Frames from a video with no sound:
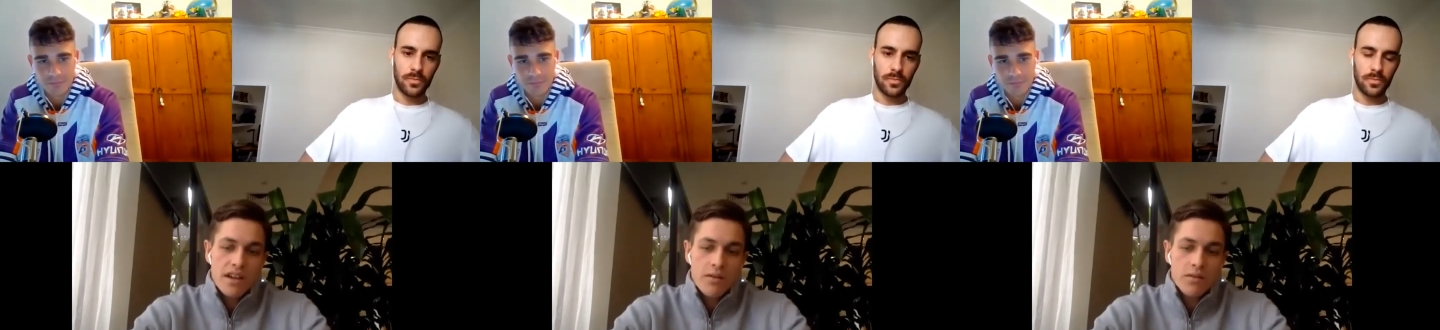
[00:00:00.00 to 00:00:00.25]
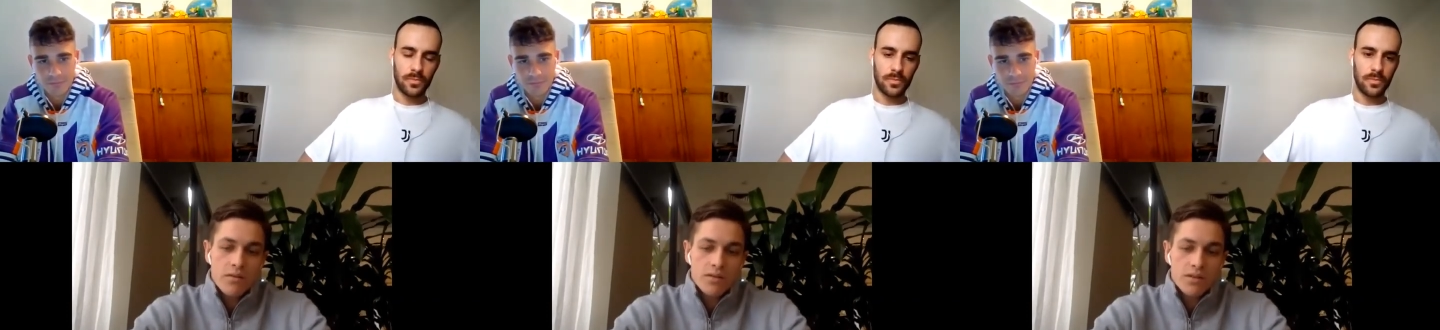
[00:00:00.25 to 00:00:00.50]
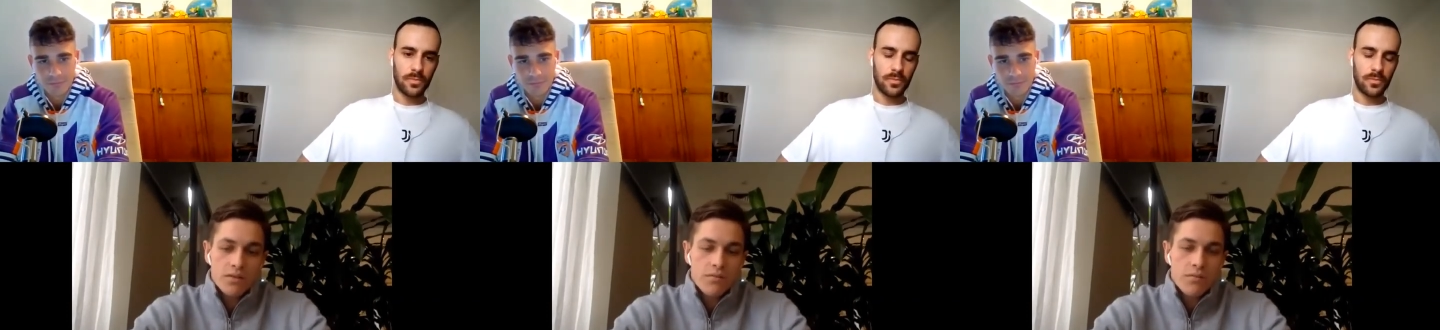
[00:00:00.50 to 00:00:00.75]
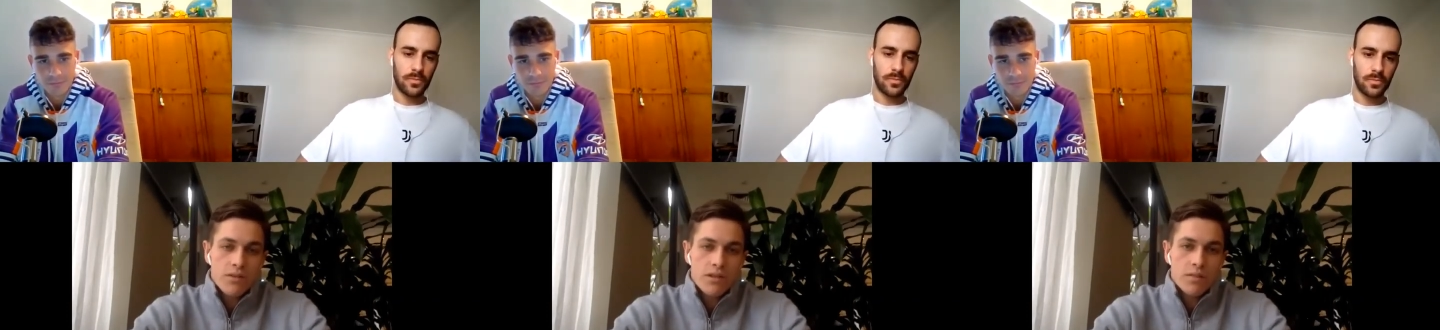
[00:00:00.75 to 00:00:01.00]
Speaker 1: They also
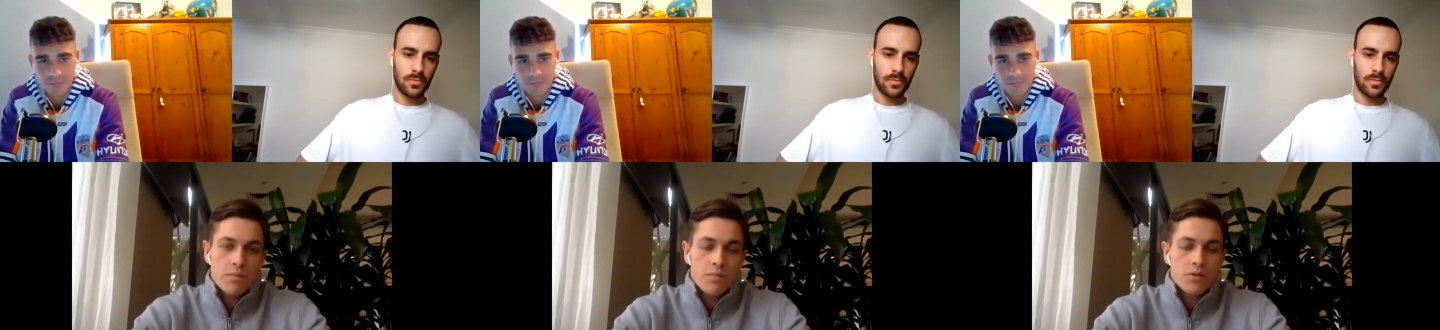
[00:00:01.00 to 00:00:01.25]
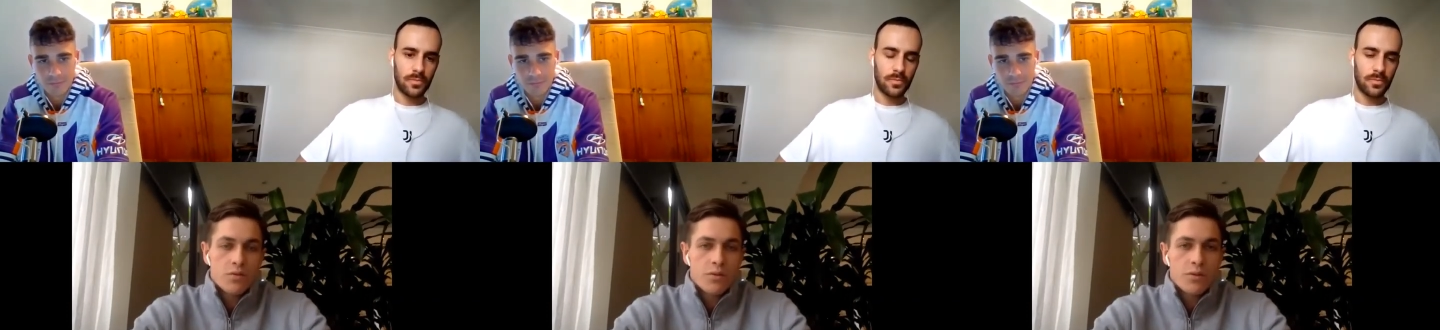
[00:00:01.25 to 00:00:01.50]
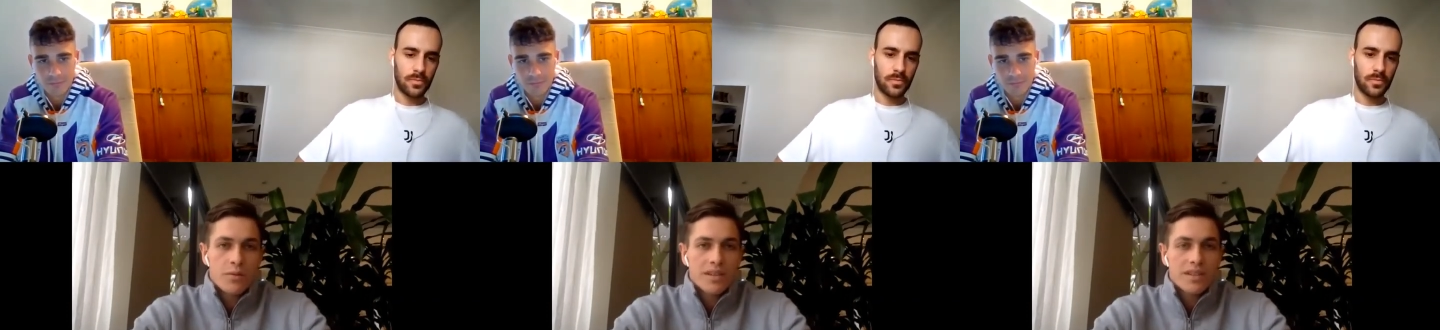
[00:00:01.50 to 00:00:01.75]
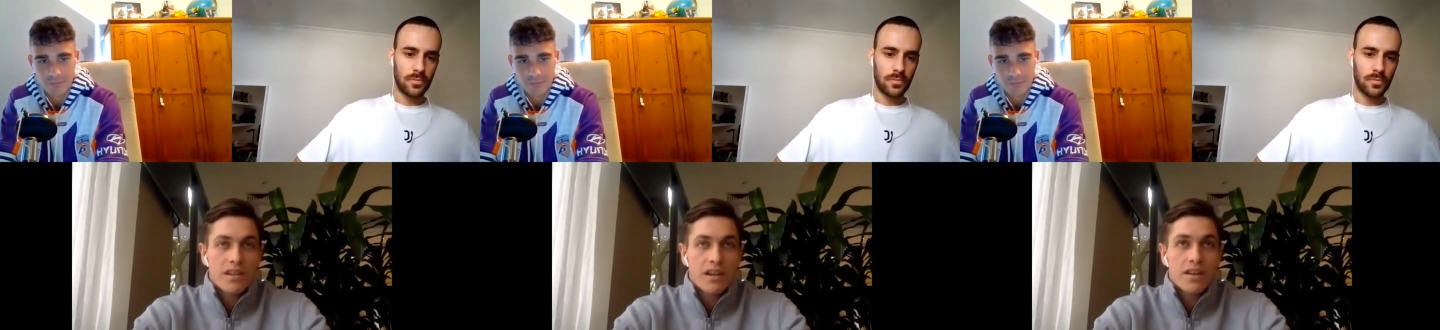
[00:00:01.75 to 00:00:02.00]
really pushed me with my
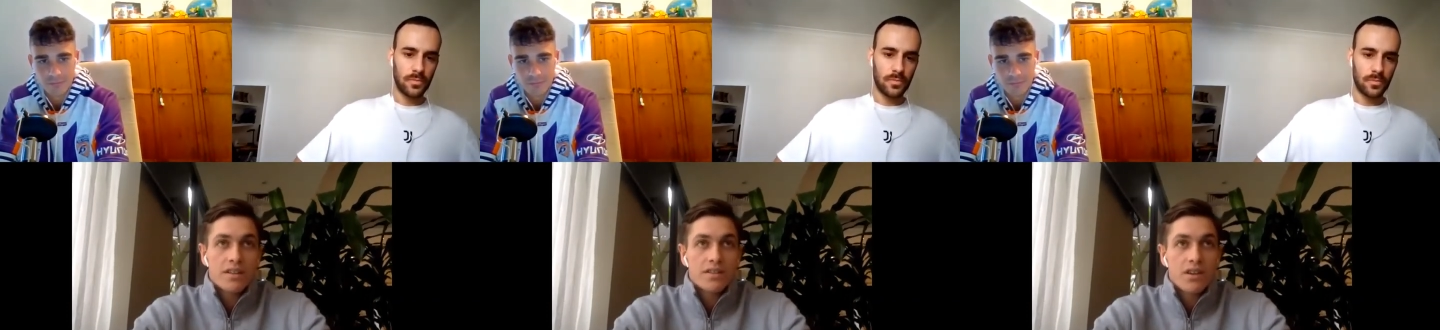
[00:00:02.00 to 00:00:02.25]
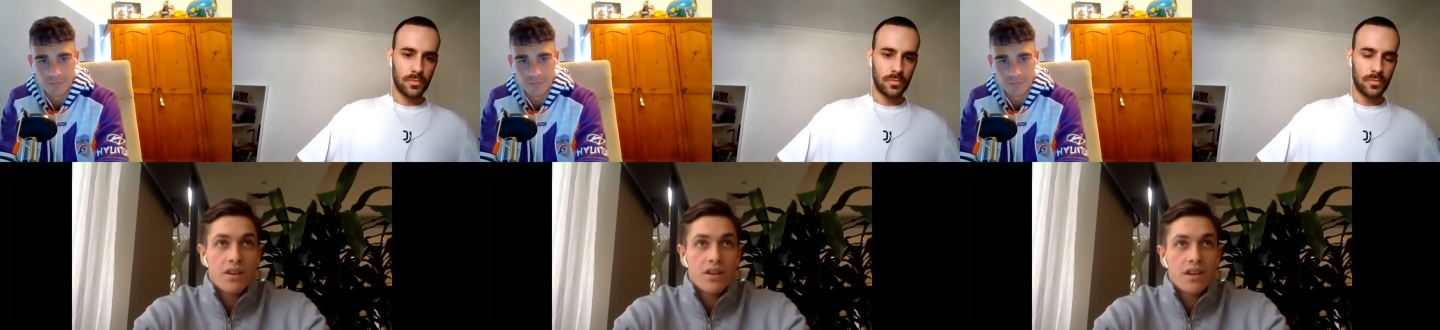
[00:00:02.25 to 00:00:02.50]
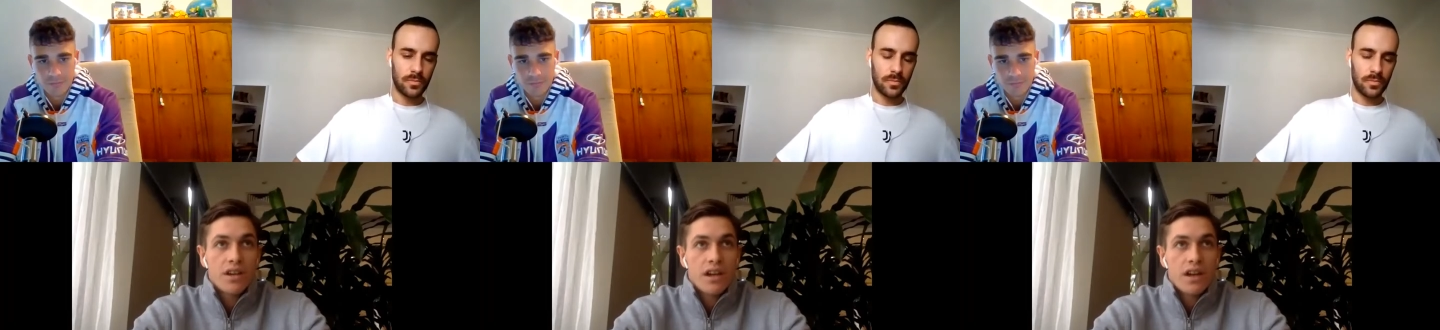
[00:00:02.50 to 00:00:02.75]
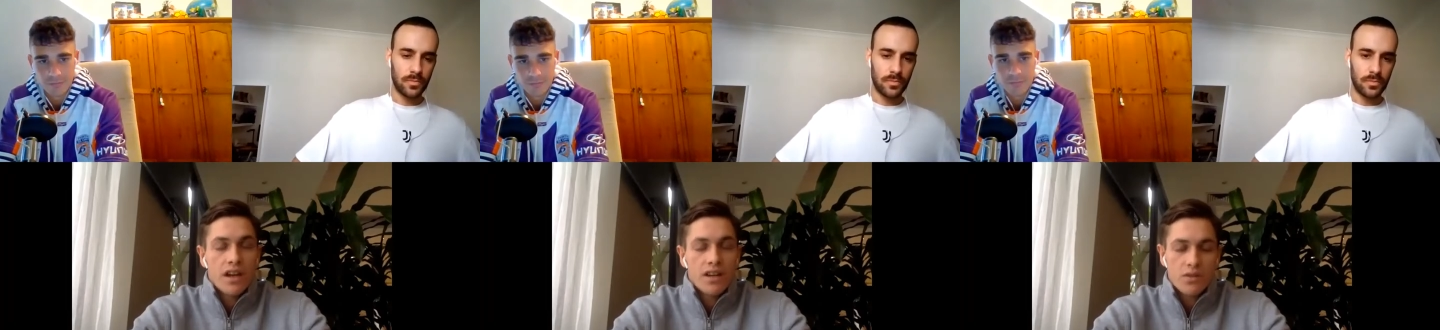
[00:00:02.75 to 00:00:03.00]
studies. So
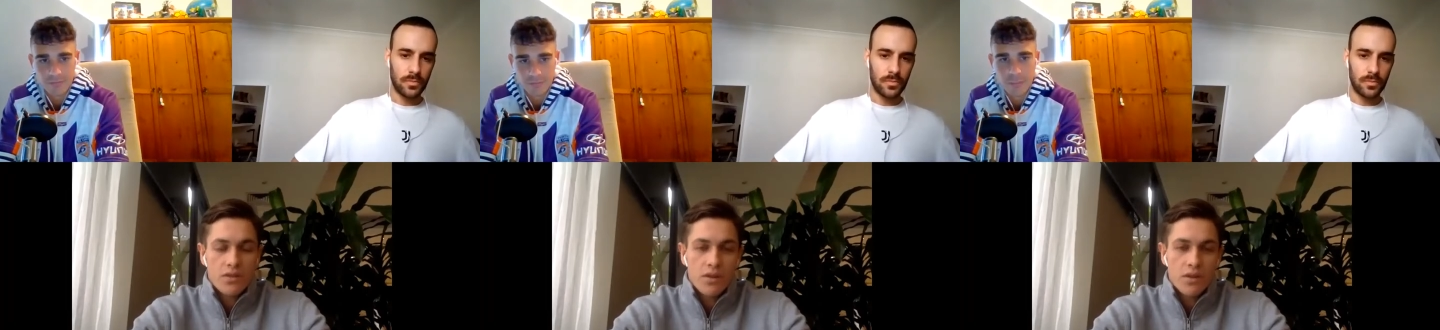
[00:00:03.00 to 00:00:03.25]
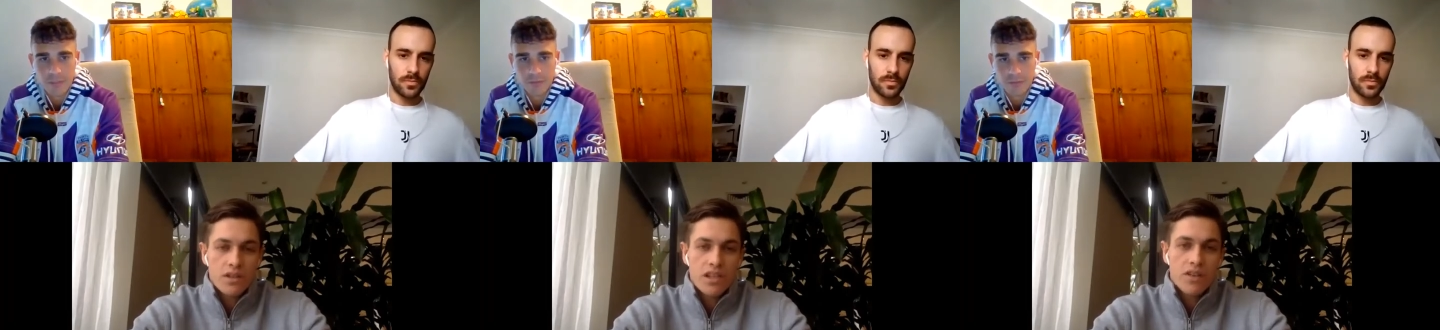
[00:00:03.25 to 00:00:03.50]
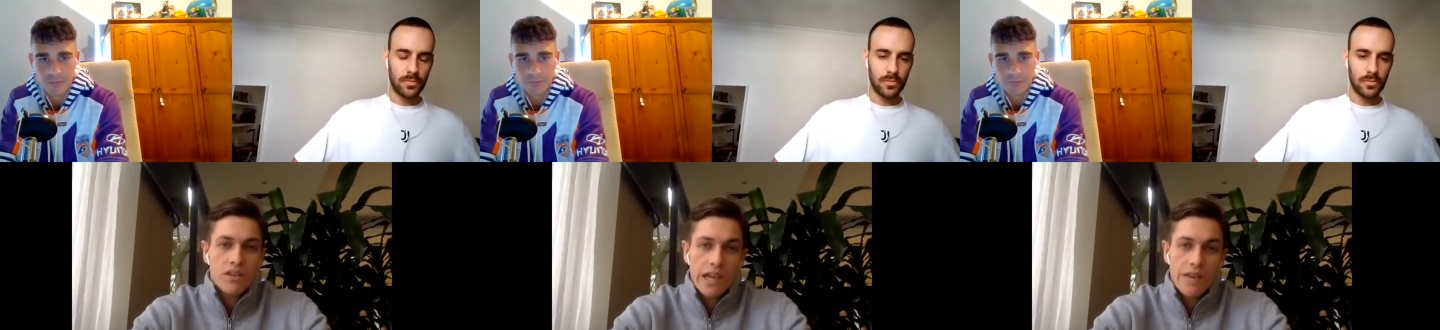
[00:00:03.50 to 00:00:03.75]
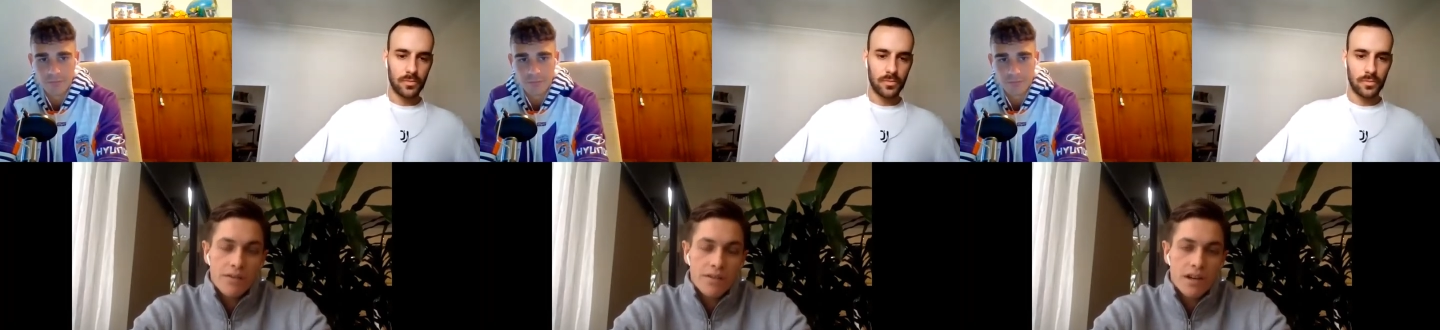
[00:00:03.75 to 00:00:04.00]
I sort of got to year
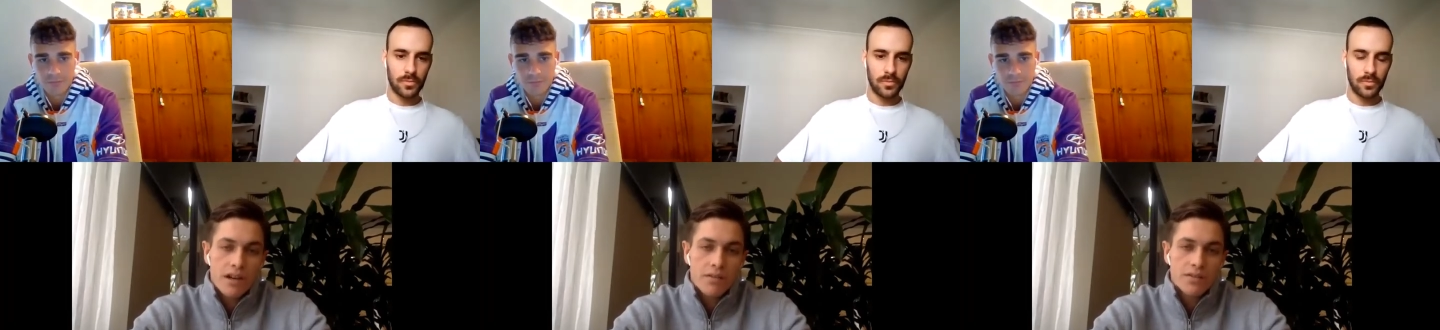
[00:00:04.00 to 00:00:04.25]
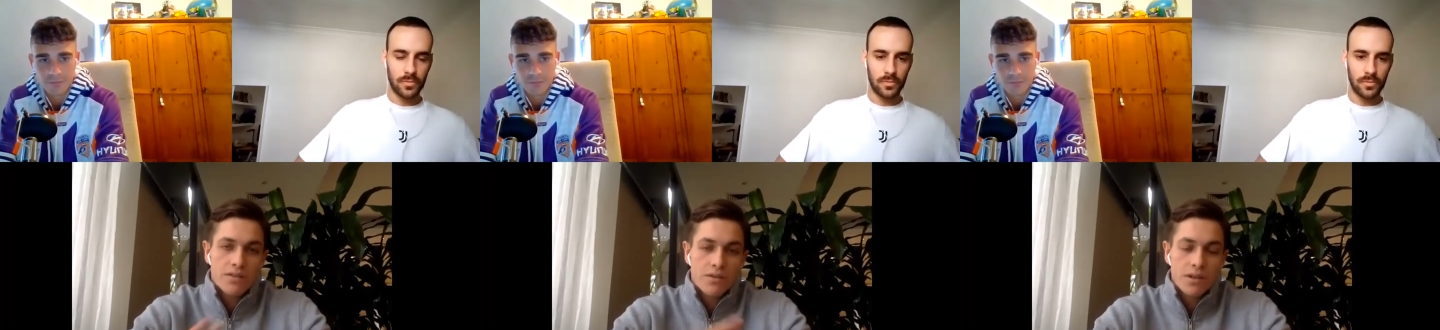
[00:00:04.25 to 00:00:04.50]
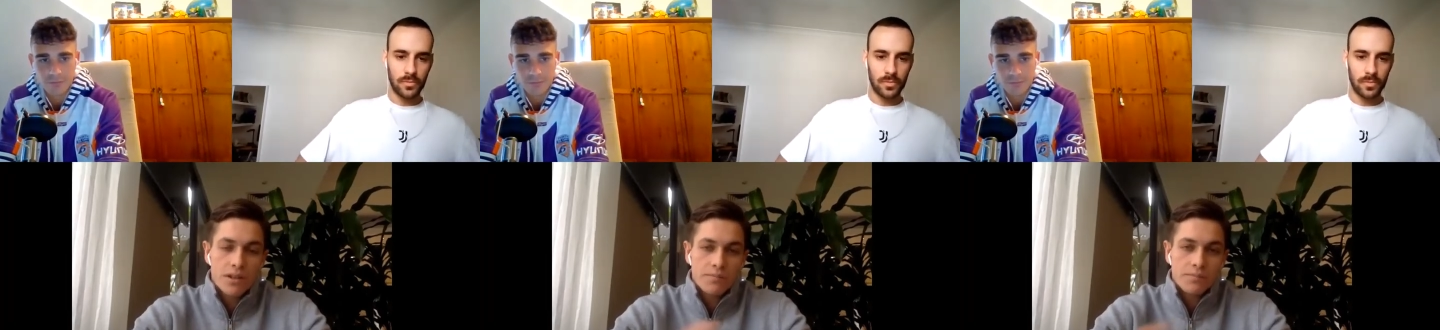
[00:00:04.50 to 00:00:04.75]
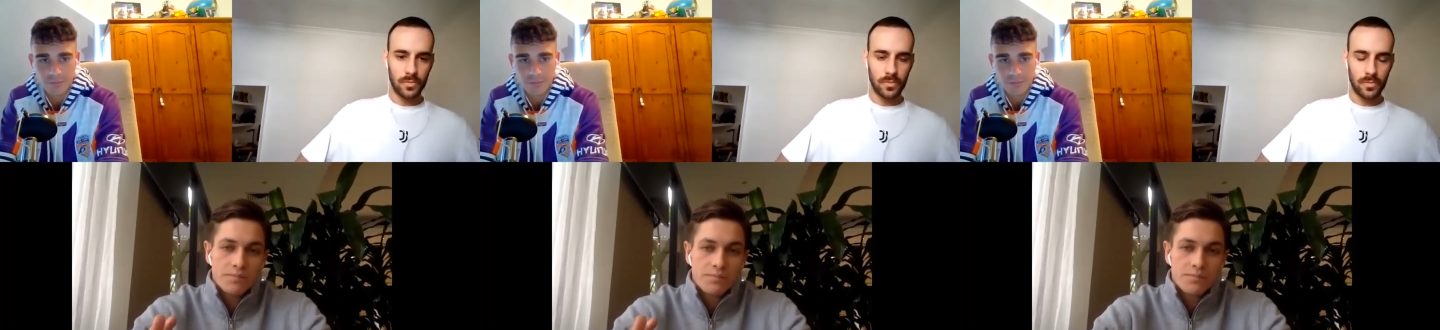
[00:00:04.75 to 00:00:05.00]
11 and I was doing